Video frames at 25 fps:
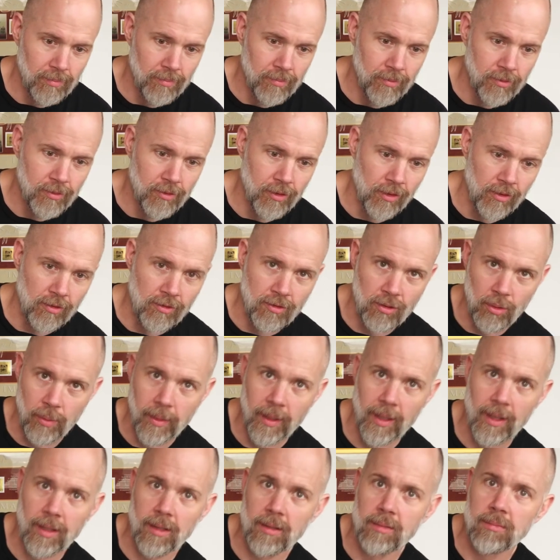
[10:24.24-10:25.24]
just doing
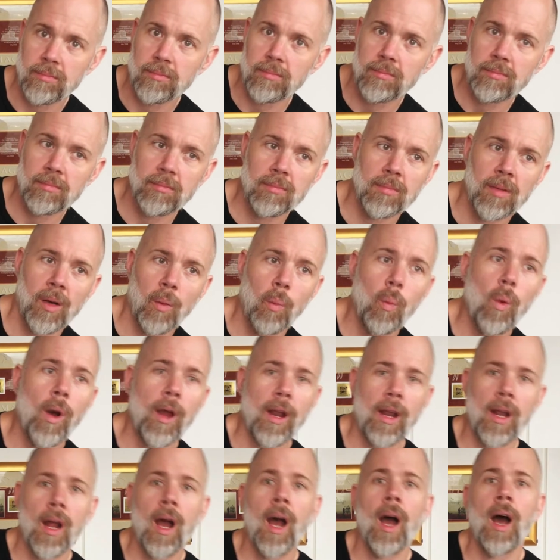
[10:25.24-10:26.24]
a
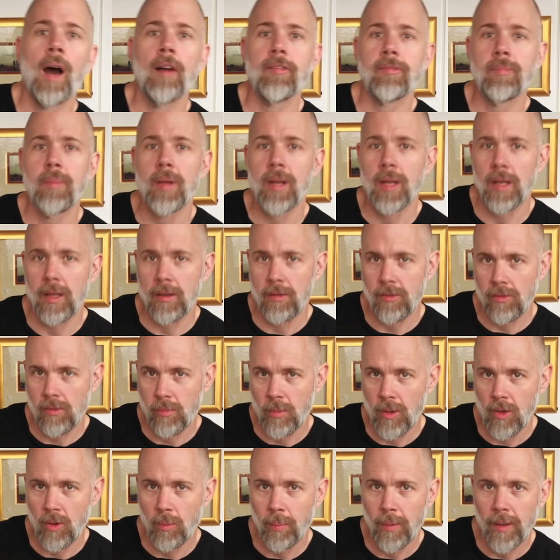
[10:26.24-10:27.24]
1.5 minute
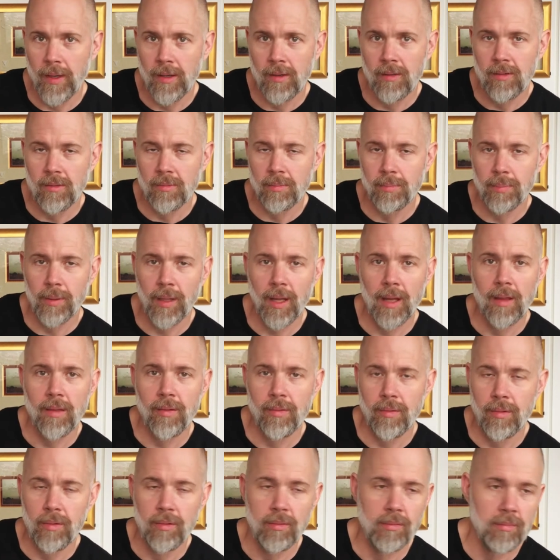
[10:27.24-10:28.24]
instrumental piece
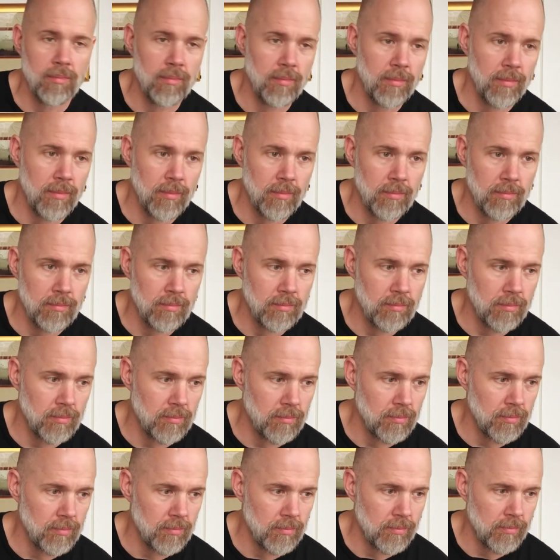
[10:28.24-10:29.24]
playthrough
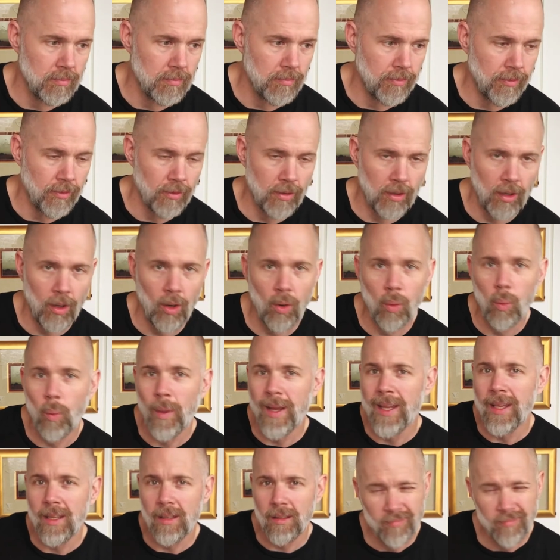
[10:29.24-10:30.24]
for a whole
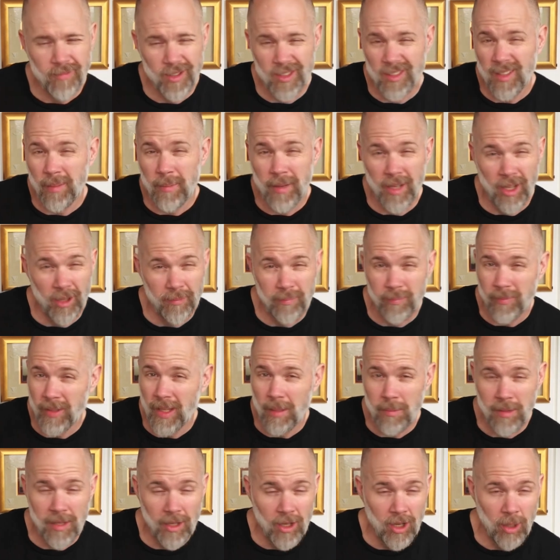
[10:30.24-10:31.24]
week. Just let me know. Give
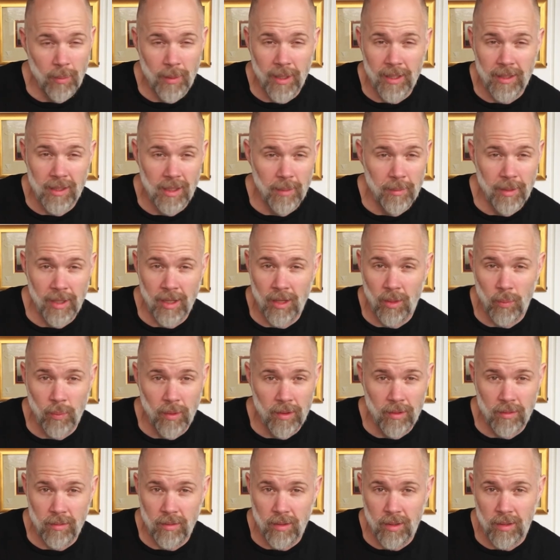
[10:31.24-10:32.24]
me a comment and let me know
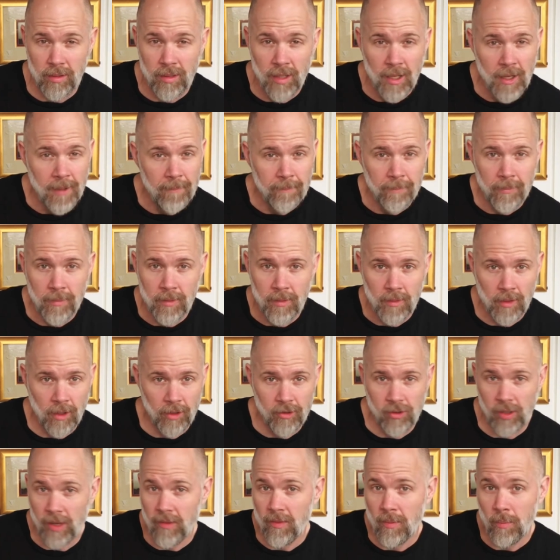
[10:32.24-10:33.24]
whether I
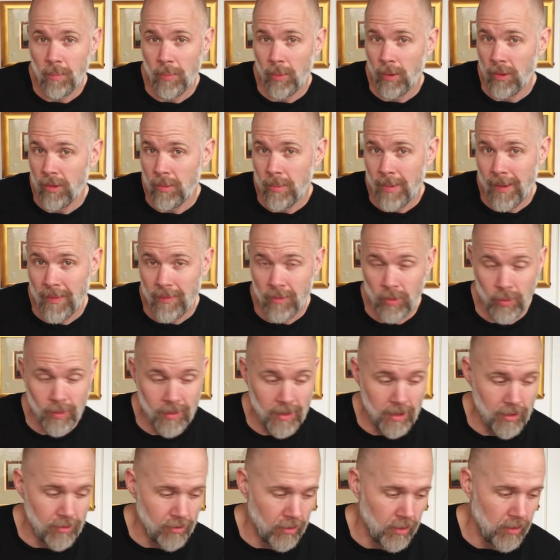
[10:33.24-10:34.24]
should even bother about doing the
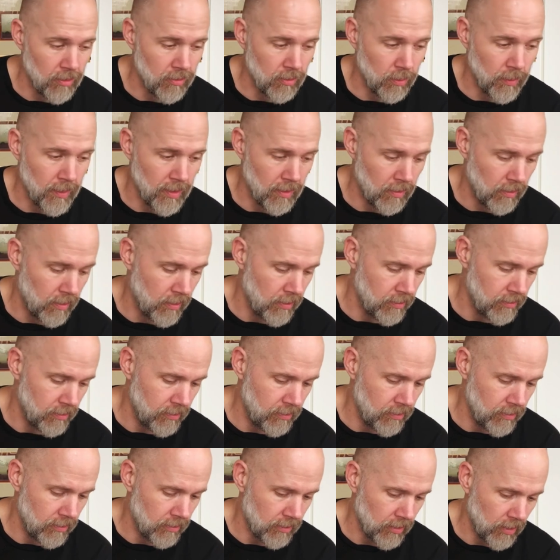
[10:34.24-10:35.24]
intros, or whether I should
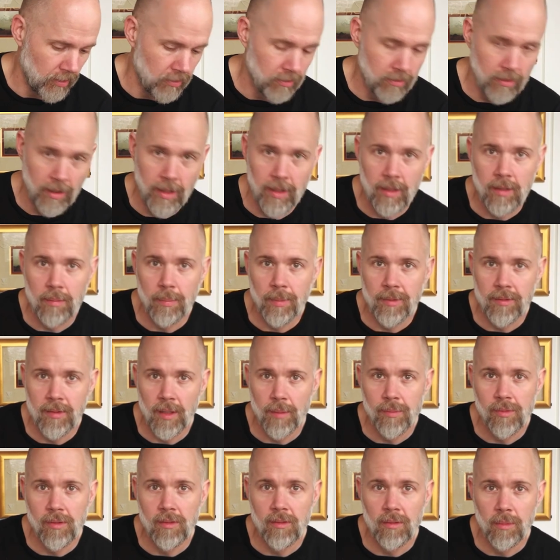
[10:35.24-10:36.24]
just go straight into
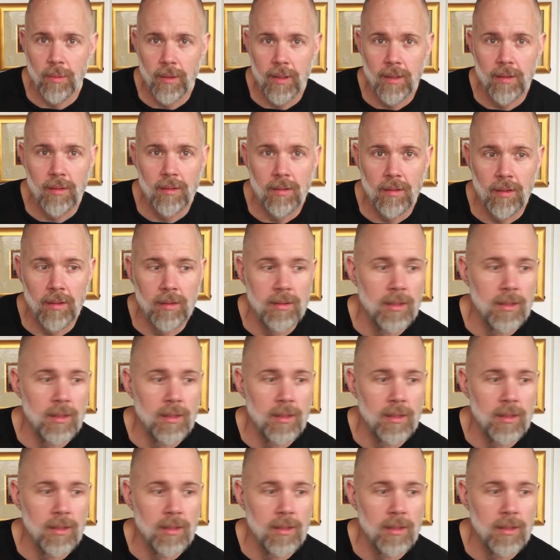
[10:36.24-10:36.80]
Perception Twin. So